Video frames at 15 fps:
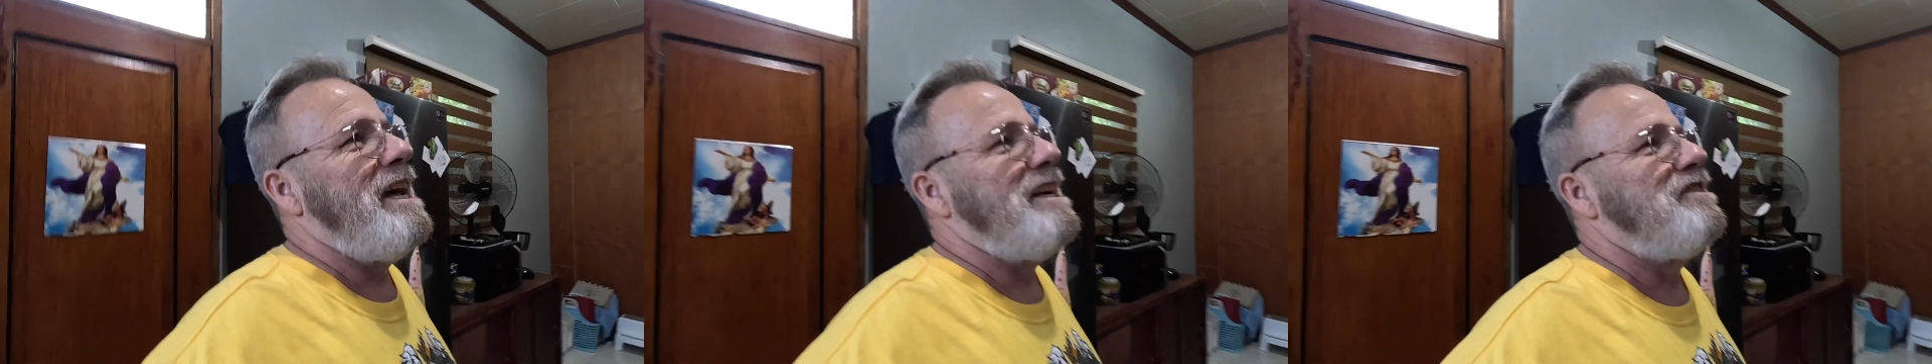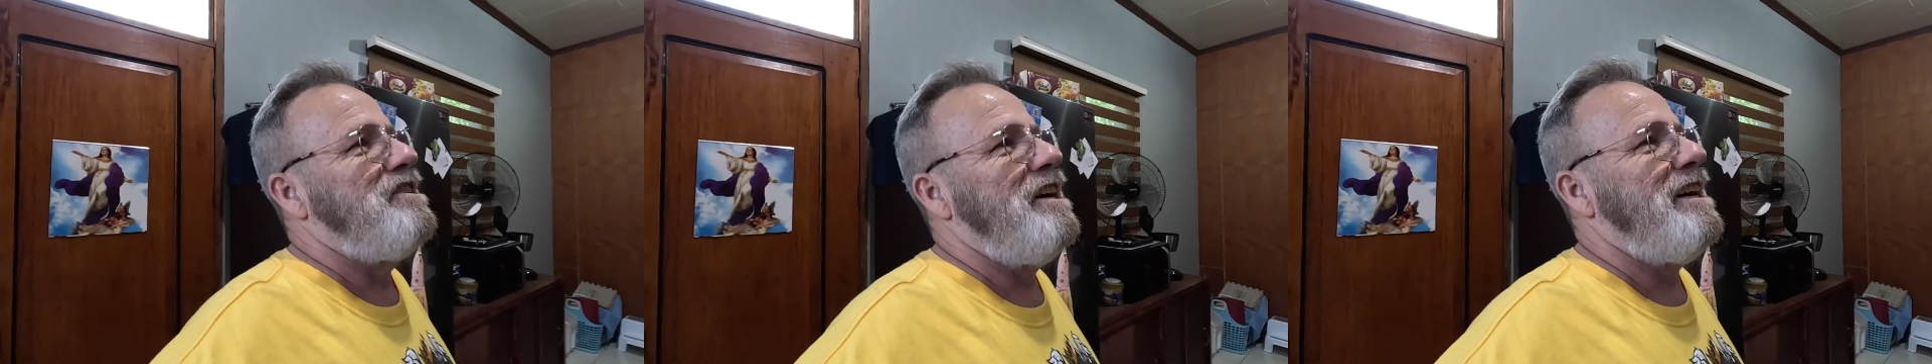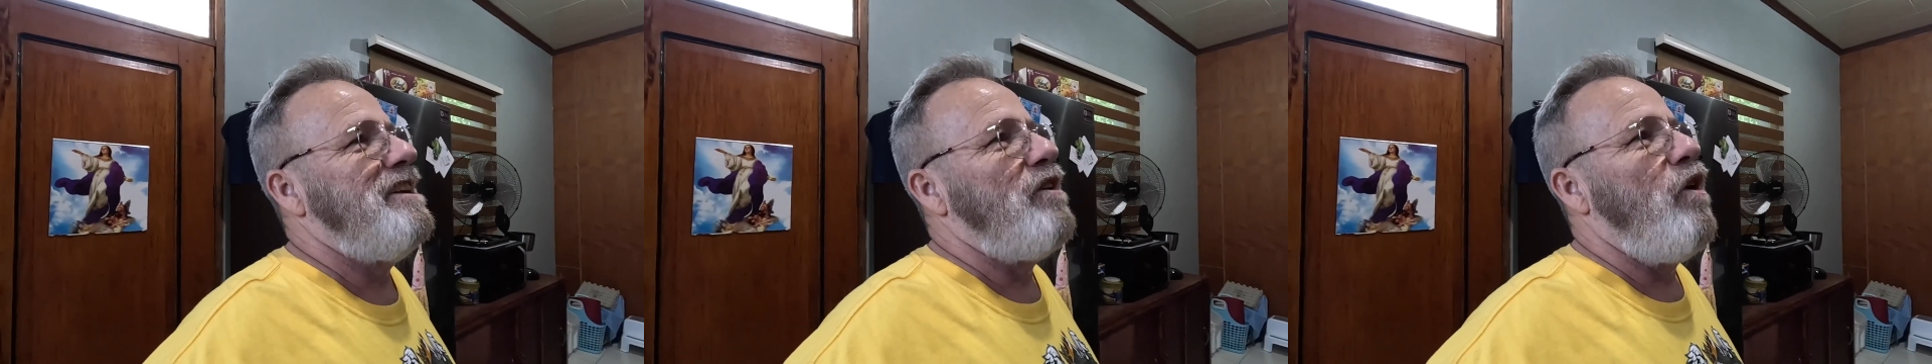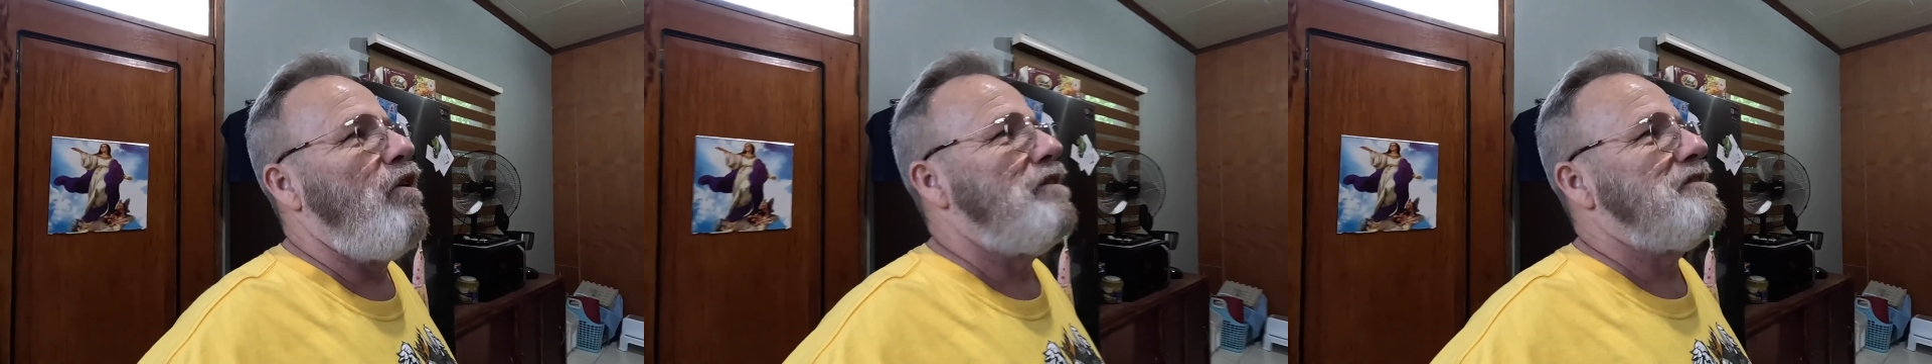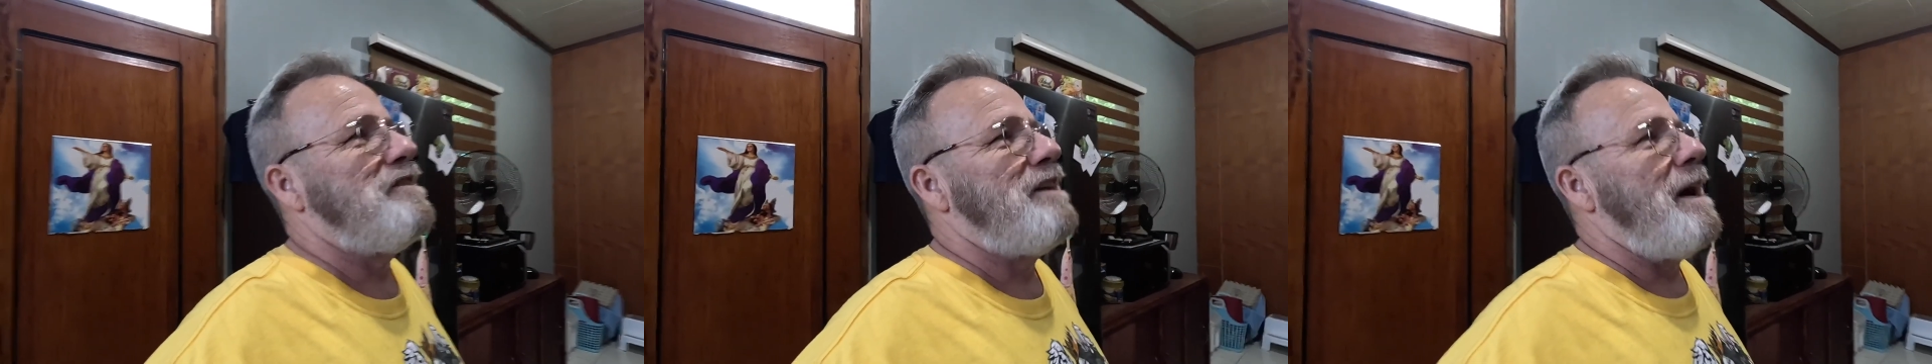that chicken
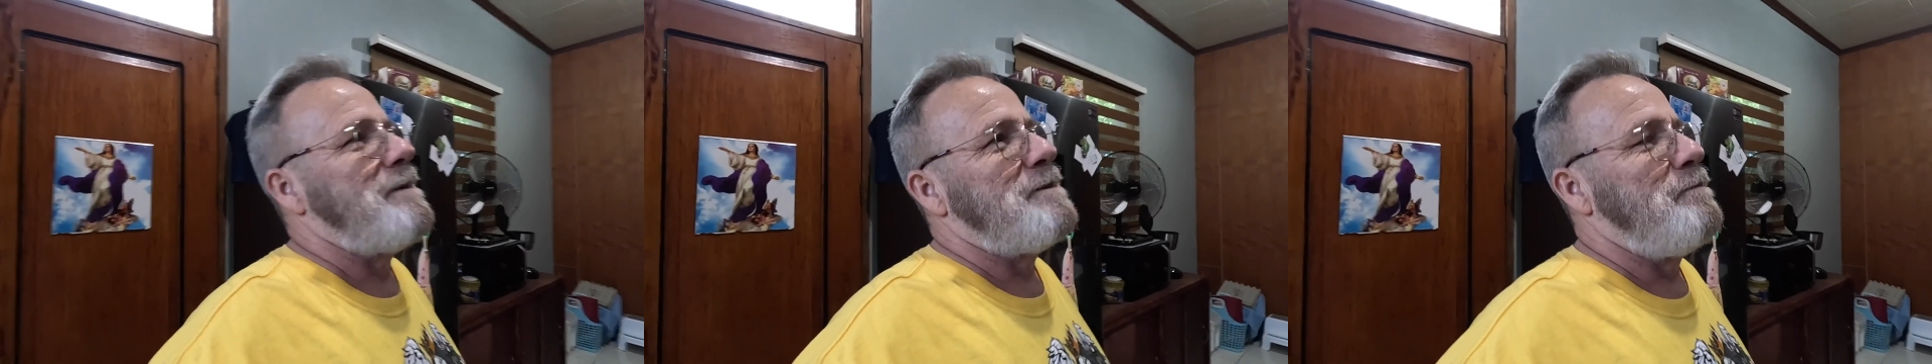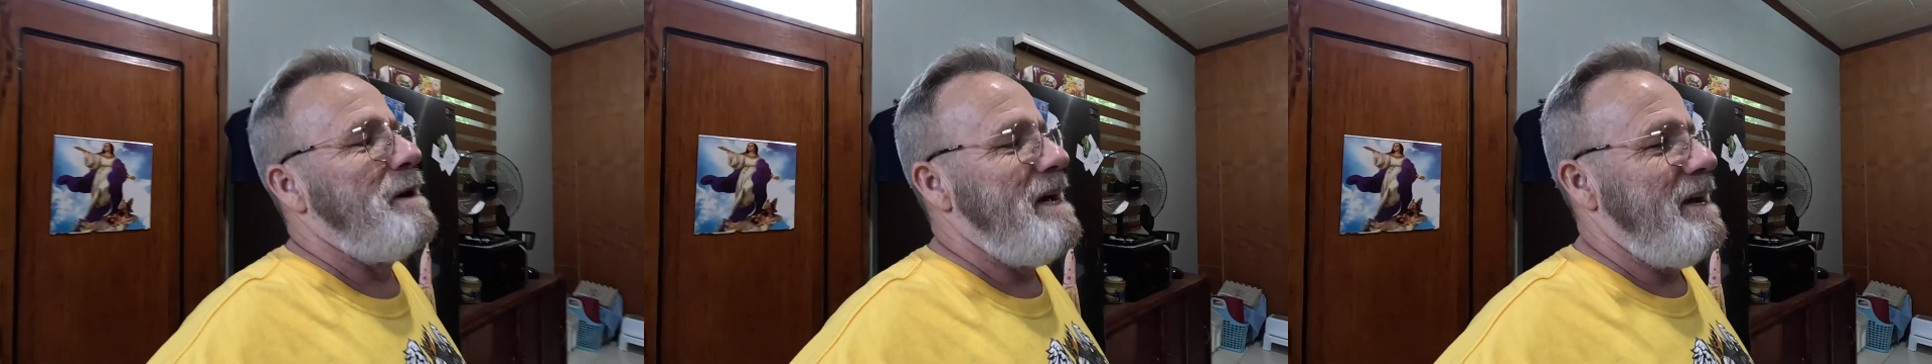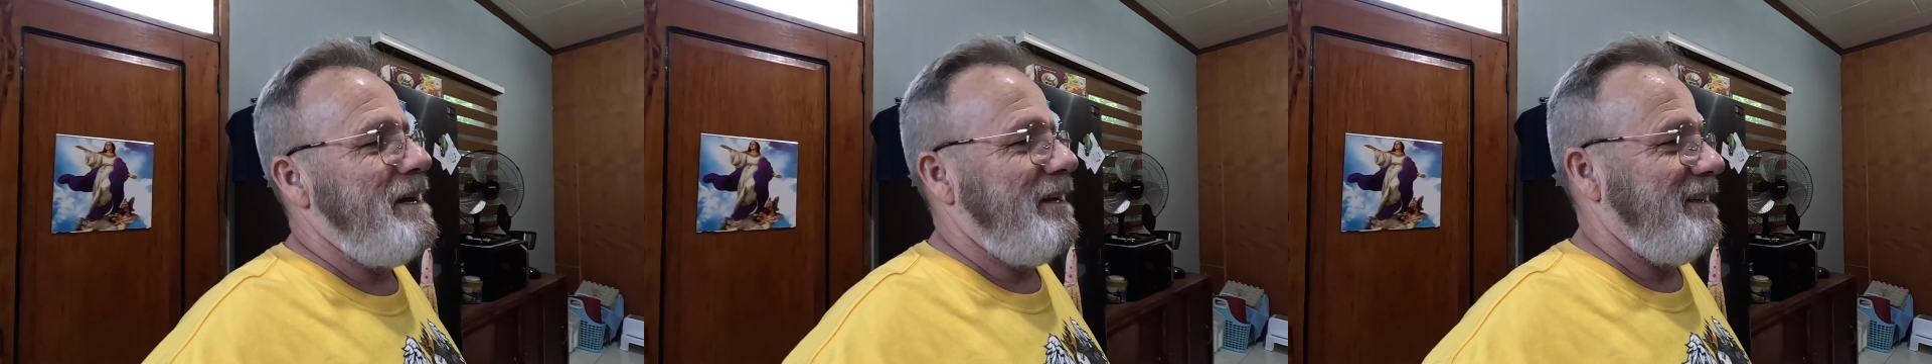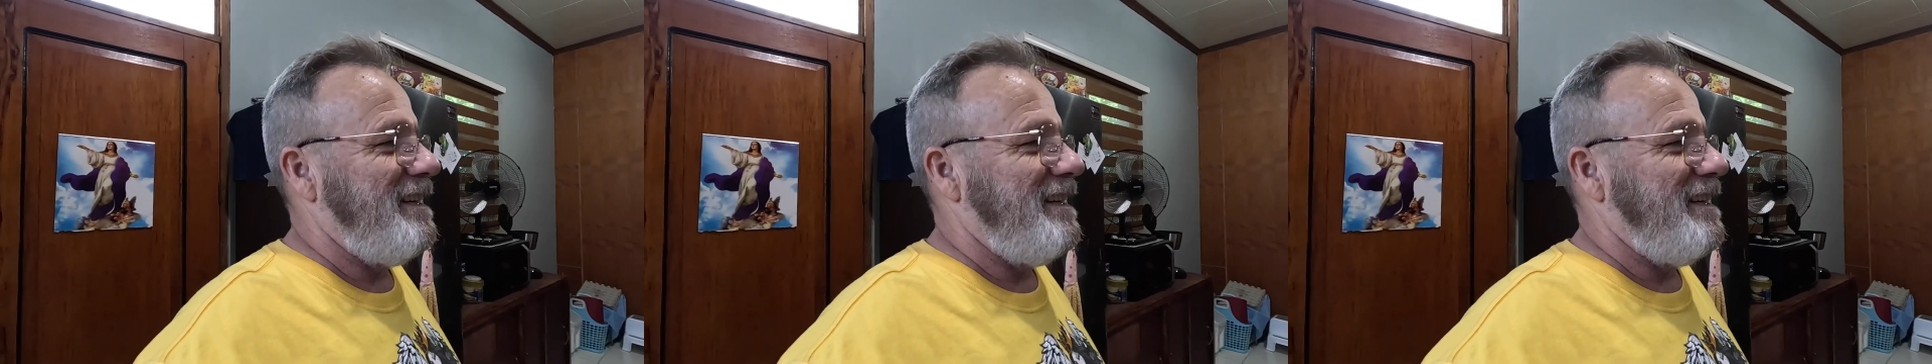heart starts beating.